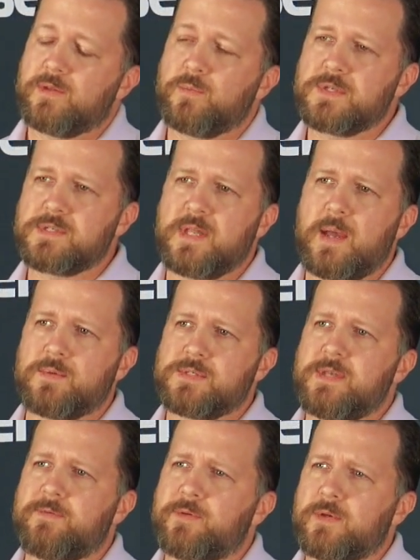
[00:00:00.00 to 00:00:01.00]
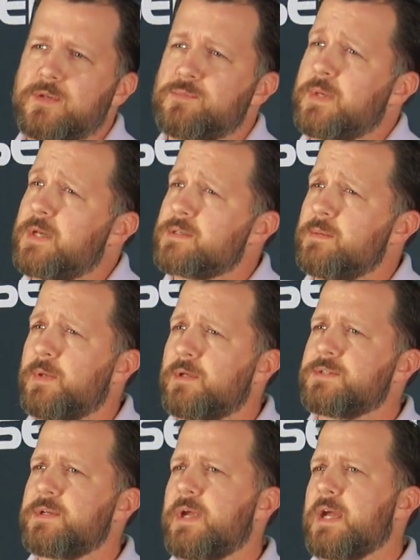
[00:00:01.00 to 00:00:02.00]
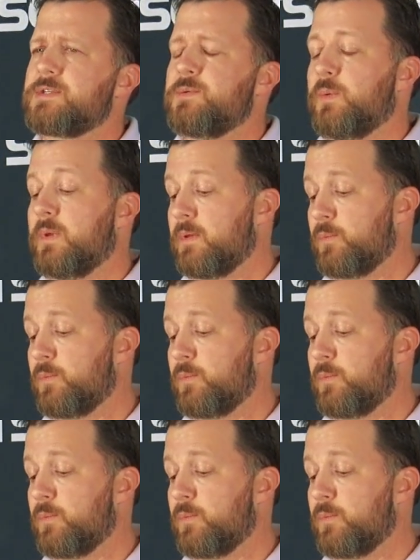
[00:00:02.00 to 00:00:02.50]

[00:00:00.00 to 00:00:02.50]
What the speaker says: The reason that was different is because the military actually